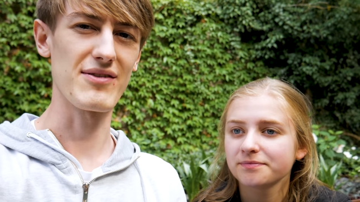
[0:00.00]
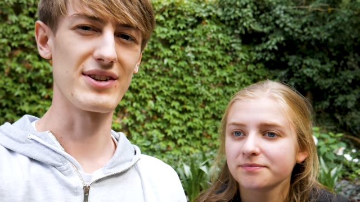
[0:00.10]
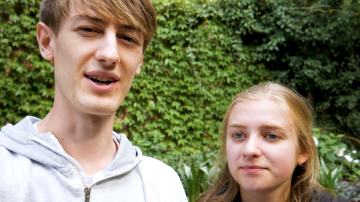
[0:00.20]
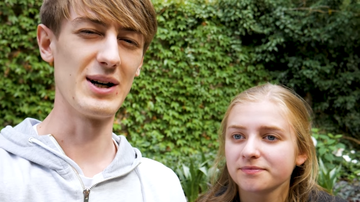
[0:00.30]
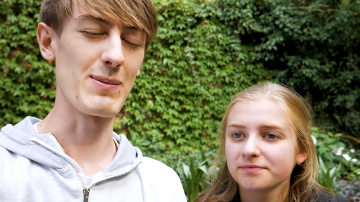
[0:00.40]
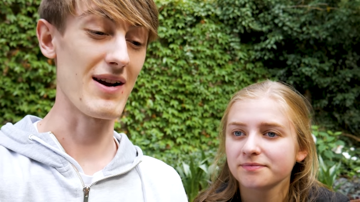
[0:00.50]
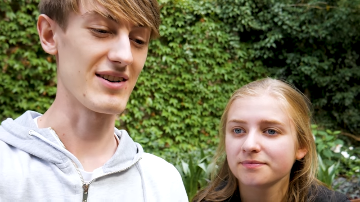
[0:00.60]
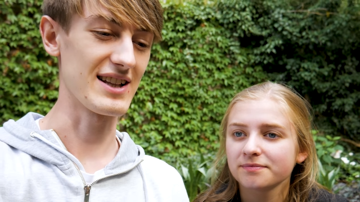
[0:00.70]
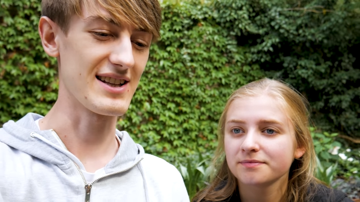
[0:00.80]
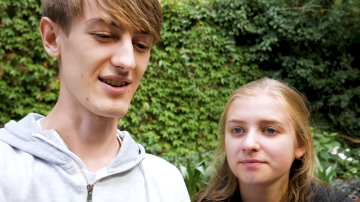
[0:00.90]
Speaker 1: even though
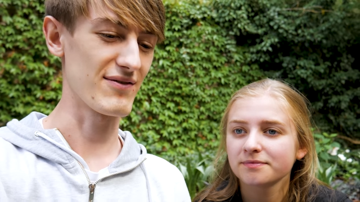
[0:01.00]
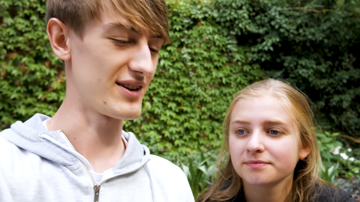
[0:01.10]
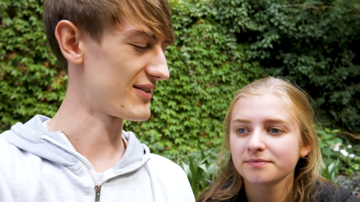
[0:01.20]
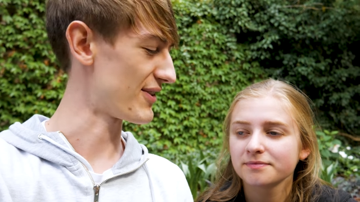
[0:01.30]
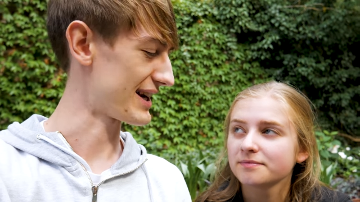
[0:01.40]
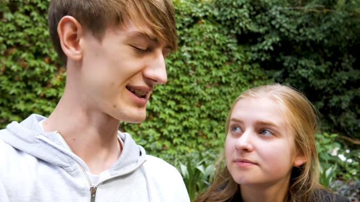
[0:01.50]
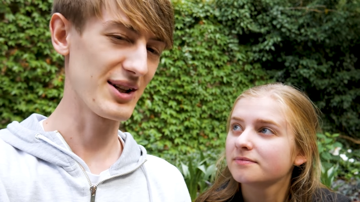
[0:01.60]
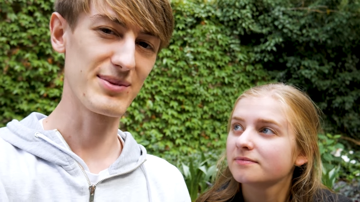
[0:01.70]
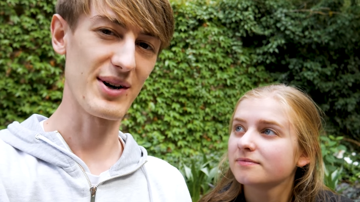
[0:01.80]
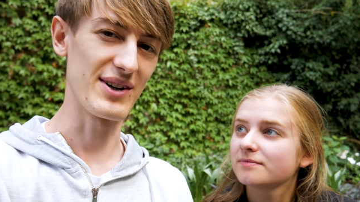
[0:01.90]
apparently there's a, a fan
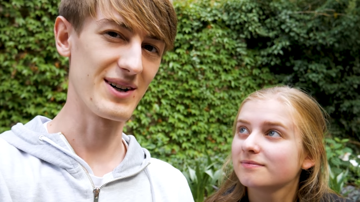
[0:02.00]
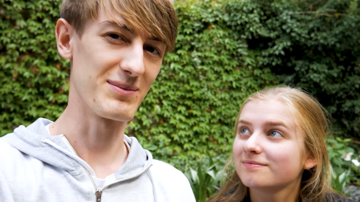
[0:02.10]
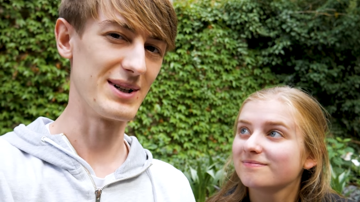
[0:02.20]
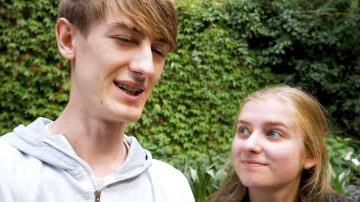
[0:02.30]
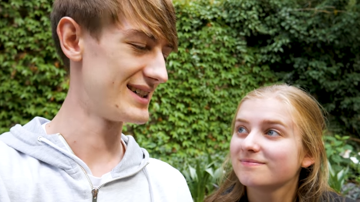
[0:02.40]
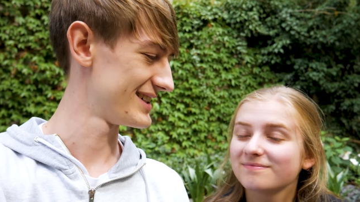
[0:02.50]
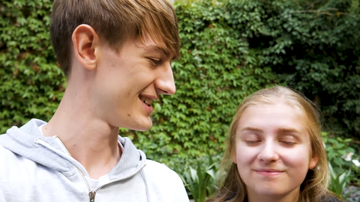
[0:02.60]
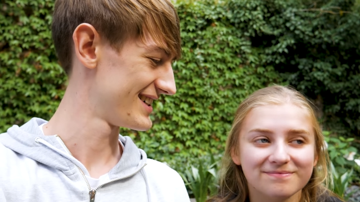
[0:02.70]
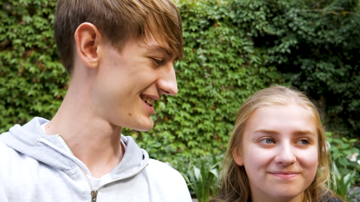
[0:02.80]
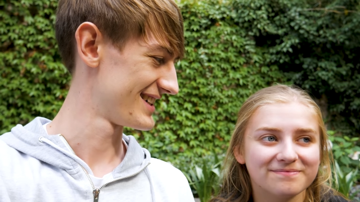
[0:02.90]
club going on, but
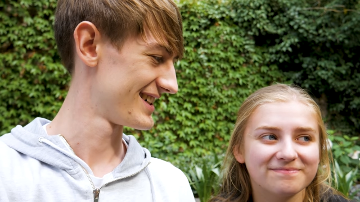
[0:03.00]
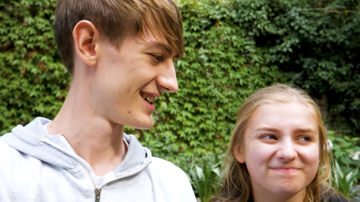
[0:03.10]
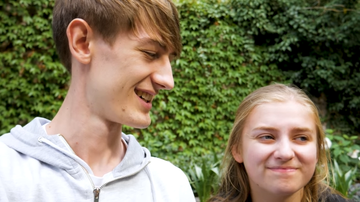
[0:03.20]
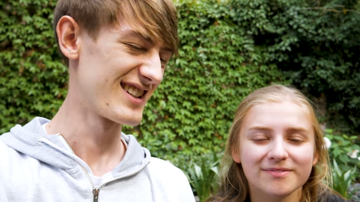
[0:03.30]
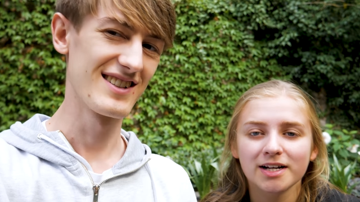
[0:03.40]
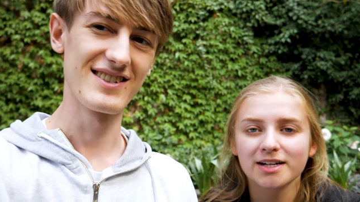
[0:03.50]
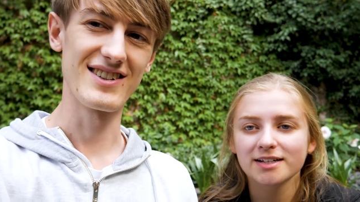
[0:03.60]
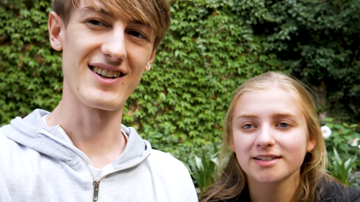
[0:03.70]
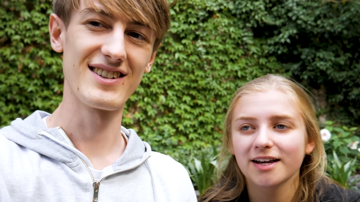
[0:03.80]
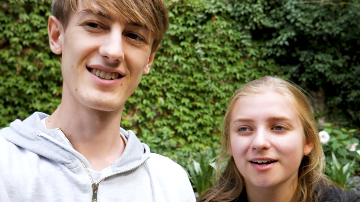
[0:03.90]

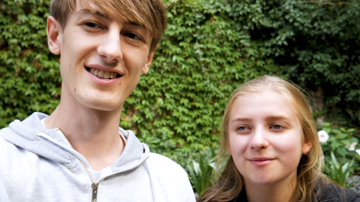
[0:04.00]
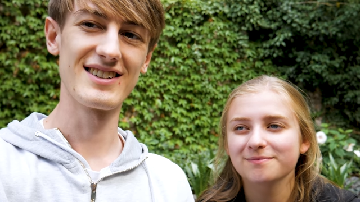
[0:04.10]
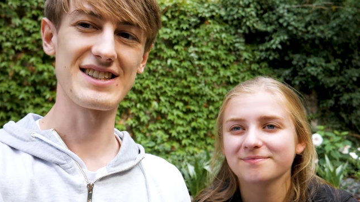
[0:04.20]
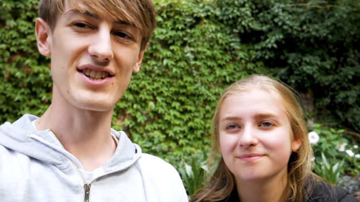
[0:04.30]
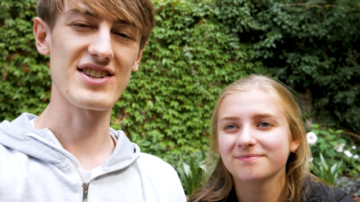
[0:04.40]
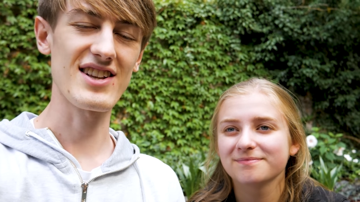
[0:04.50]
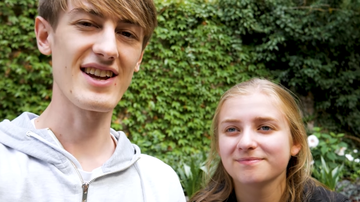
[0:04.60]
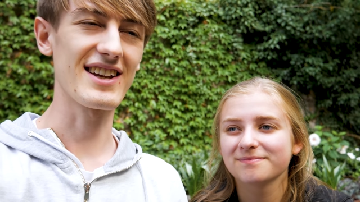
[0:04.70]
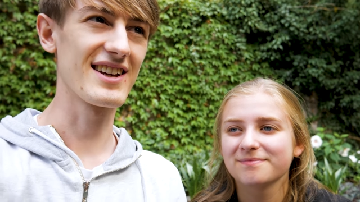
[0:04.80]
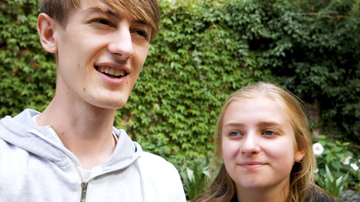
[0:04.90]
Speaker 2: not. Yeah.
Speaker 1: It's just
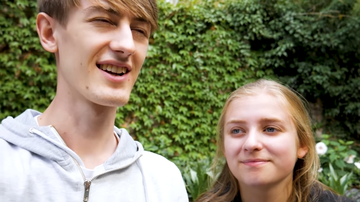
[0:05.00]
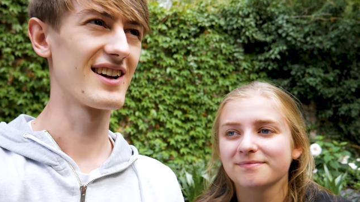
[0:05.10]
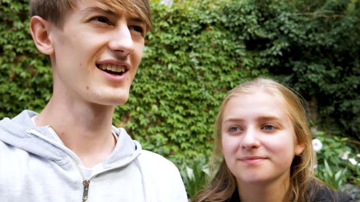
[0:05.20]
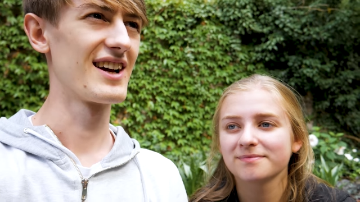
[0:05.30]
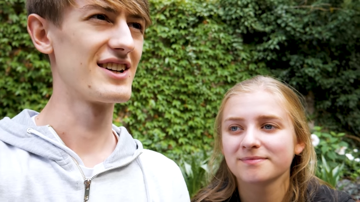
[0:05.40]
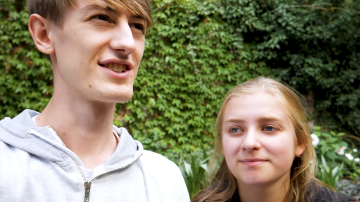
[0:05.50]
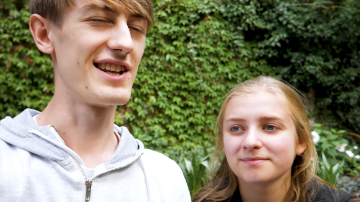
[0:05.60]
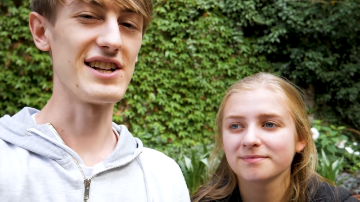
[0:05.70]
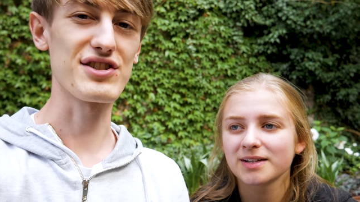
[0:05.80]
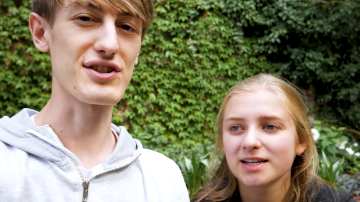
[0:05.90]
like,
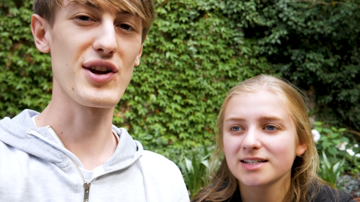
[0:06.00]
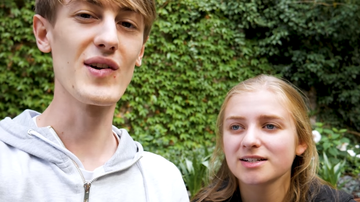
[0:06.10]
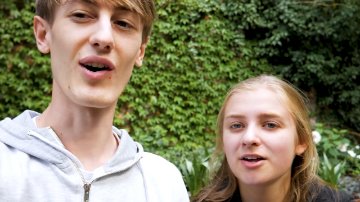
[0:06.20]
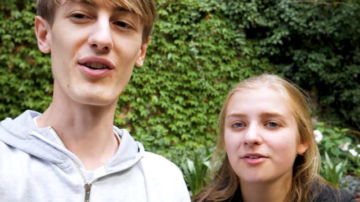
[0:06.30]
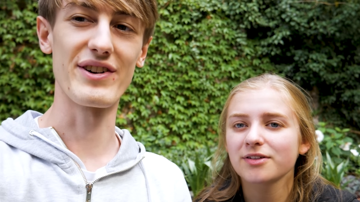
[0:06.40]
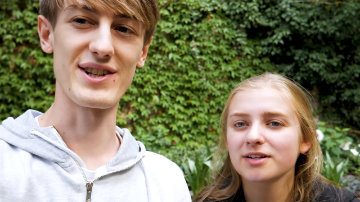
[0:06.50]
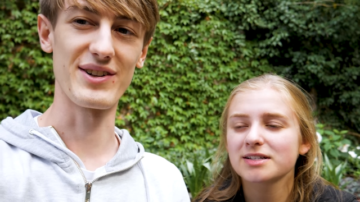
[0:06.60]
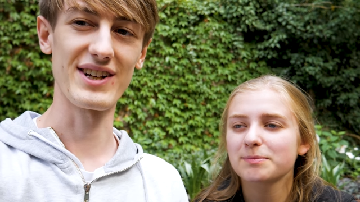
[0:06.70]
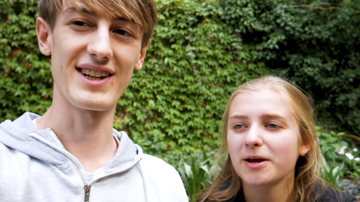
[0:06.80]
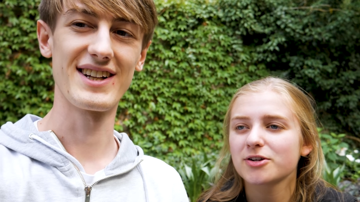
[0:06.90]
it's just too long for its own
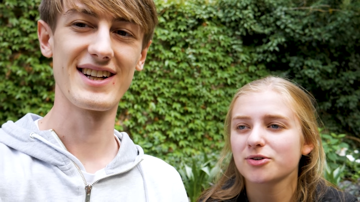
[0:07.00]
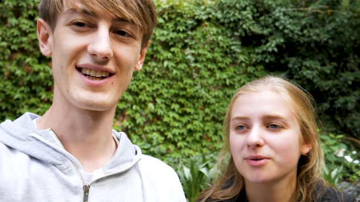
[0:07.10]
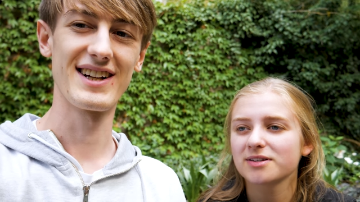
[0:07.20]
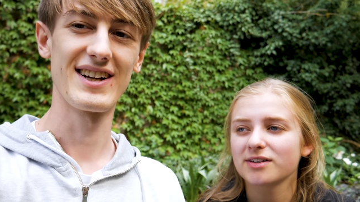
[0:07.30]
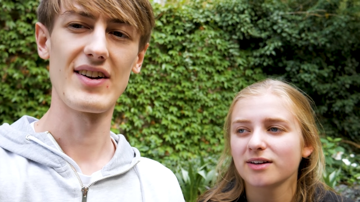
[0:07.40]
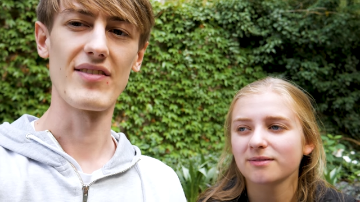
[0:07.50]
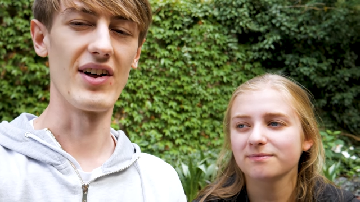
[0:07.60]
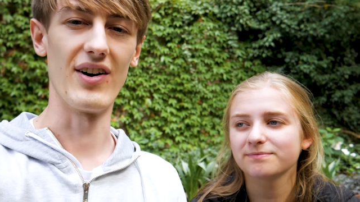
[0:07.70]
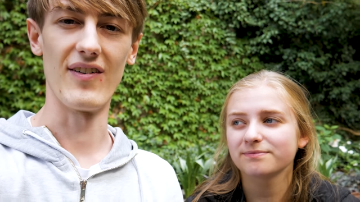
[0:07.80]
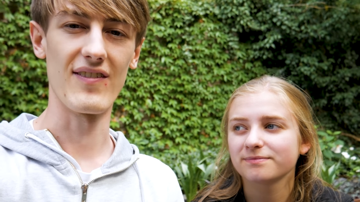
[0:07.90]
good. It's nothing special, is it?
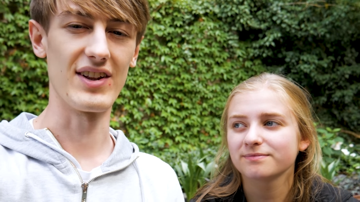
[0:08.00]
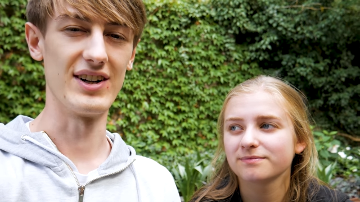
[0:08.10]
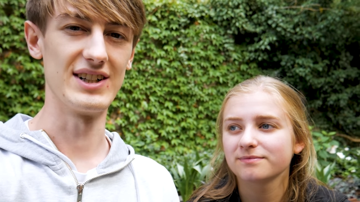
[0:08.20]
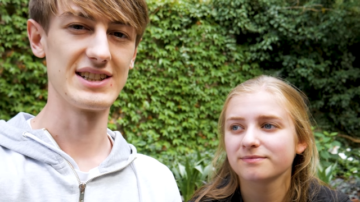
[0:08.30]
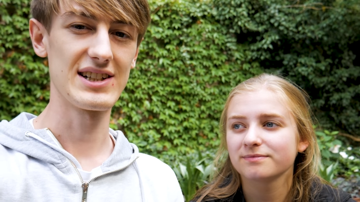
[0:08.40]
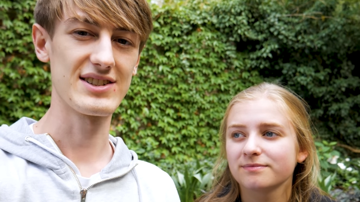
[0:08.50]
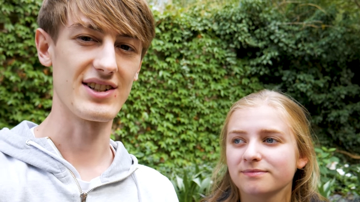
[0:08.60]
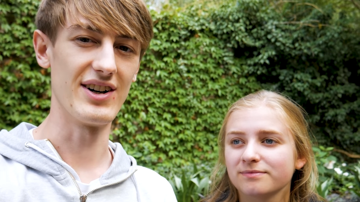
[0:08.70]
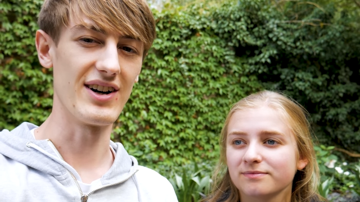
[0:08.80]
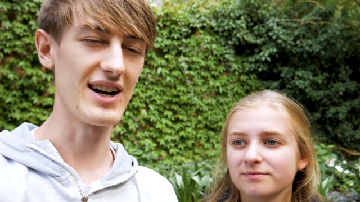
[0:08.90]
No, no.
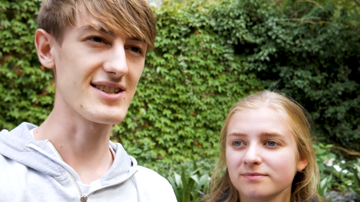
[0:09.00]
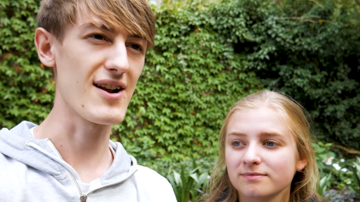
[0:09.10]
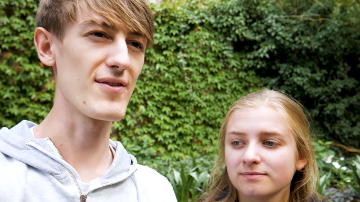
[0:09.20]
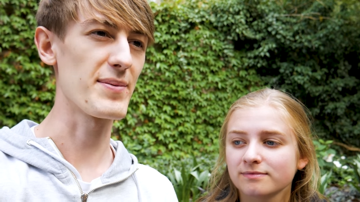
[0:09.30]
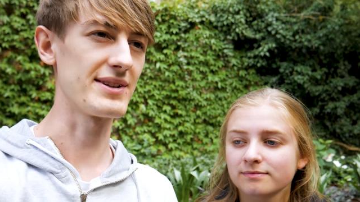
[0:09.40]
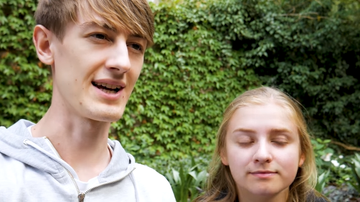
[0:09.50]
So I say rip it